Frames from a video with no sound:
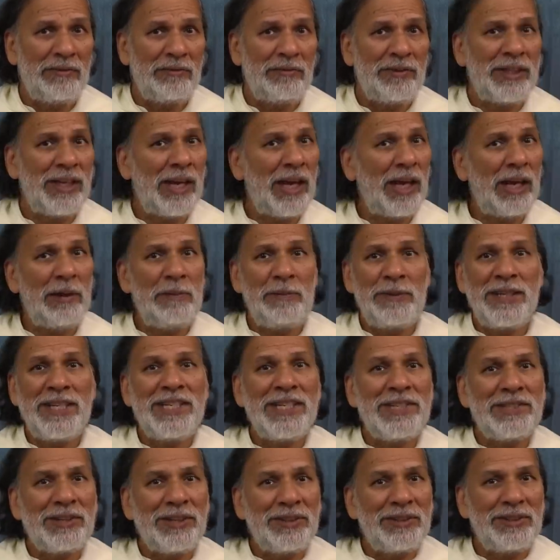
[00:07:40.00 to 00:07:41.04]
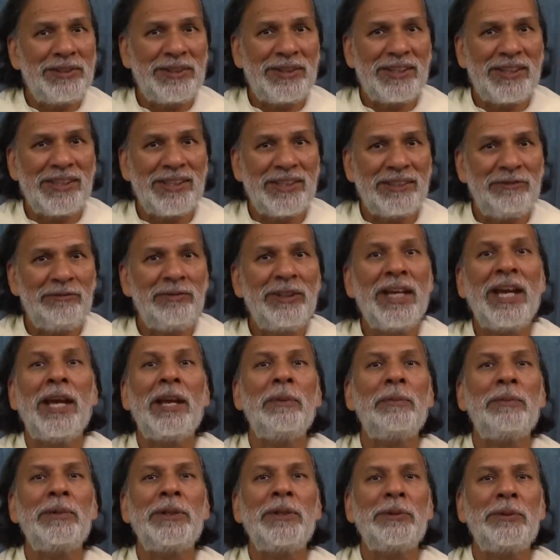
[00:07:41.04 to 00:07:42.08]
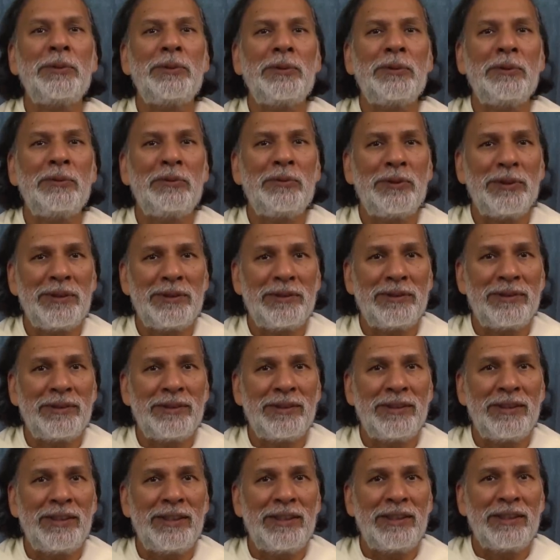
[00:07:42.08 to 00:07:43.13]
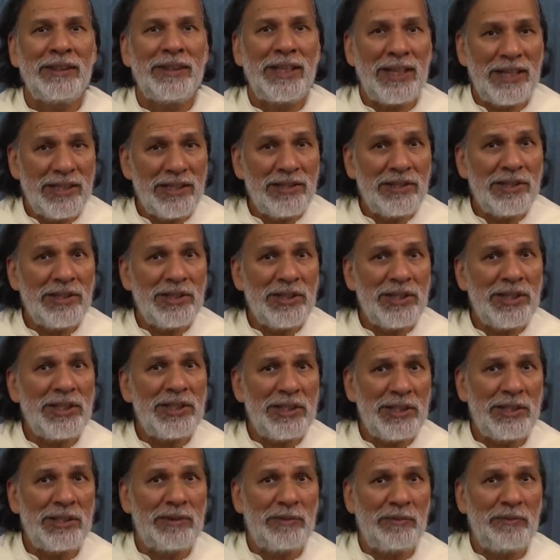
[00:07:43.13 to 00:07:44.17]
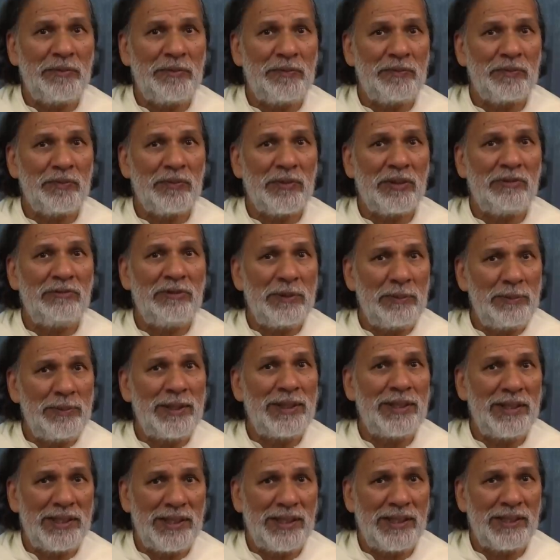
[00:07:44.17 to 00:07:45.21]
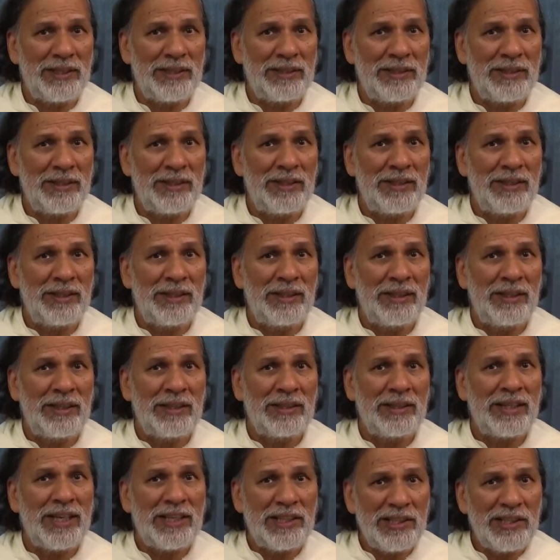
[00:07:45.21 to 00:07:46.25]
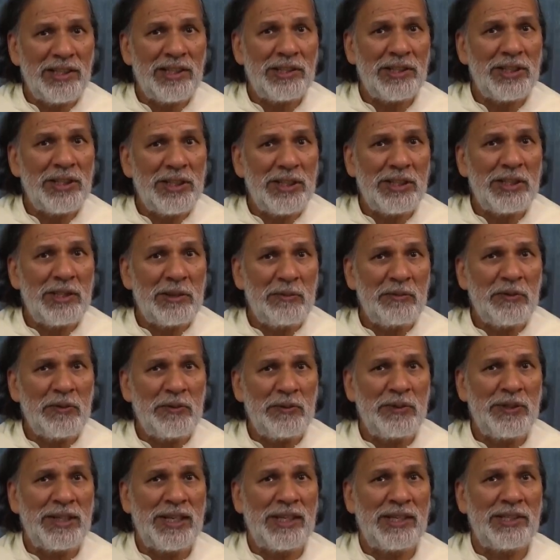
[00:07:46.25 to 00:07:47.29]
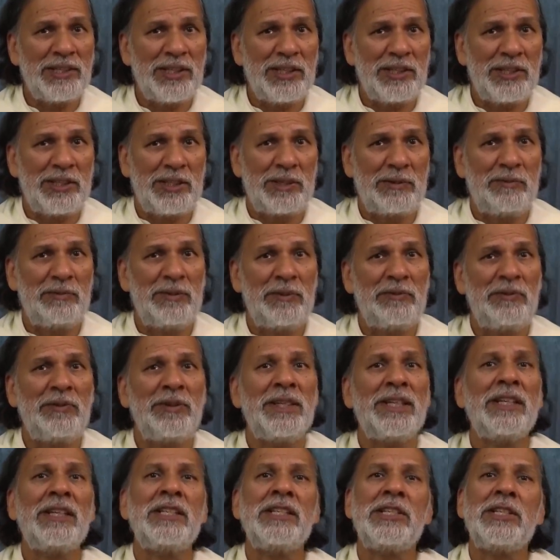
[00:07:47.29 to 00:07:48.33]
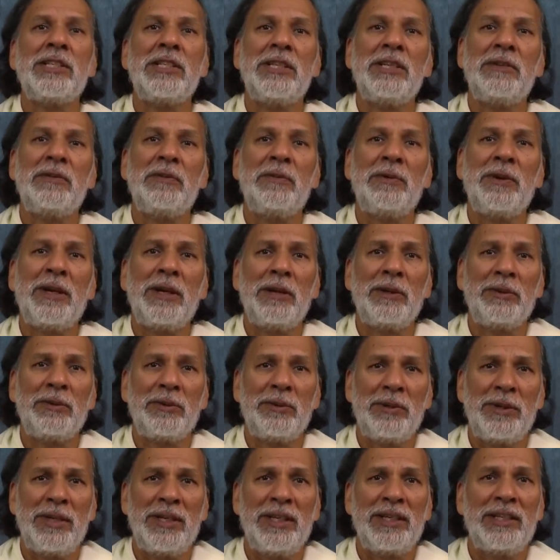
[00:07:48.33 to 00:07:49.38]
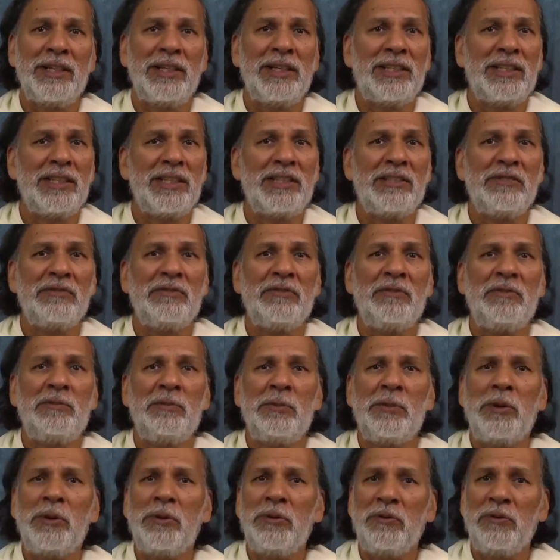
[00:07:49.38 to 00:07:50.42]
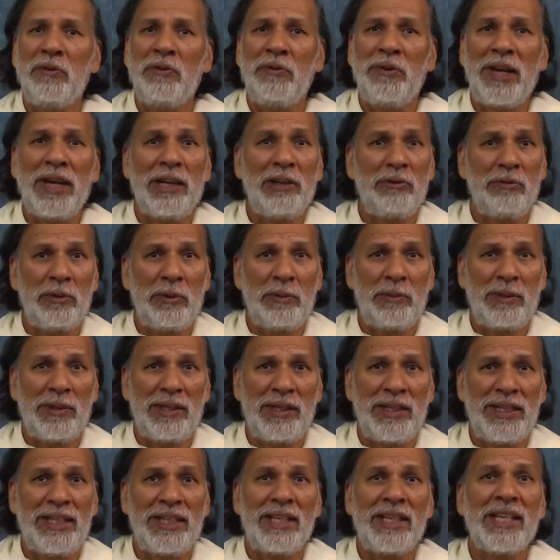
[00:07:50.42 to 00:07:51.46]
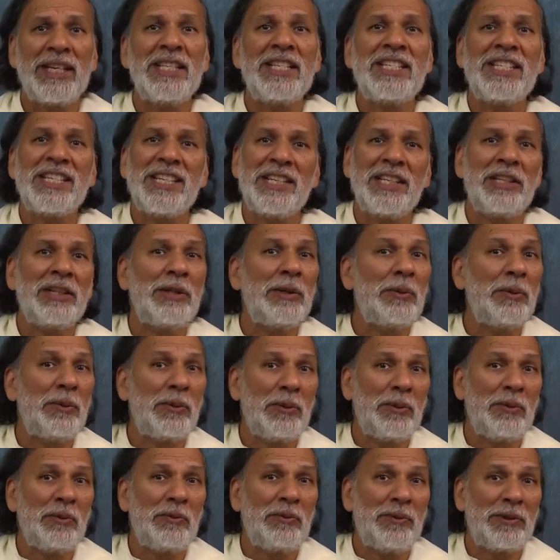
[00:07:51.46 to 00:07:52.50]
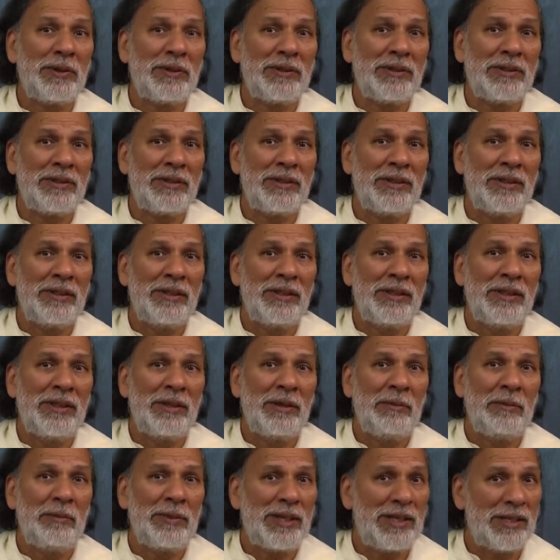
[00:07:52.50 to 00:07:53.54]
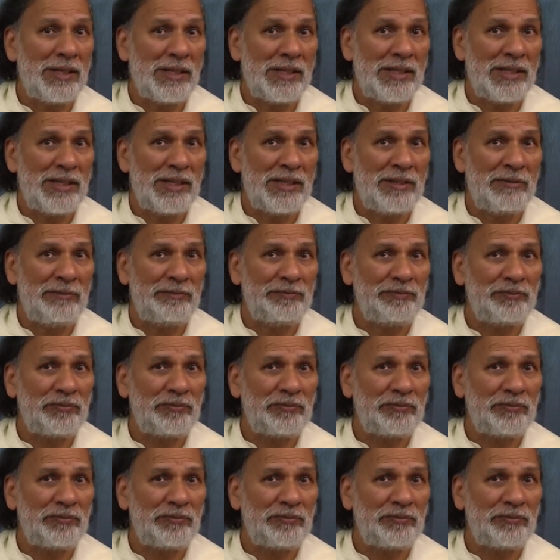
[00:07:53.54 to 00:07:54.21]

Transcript: We help each other. We help the whole world. That is the system we build it. That is the system of Jain system. If we can still follow, it is more valuable. It can change the whole world. Because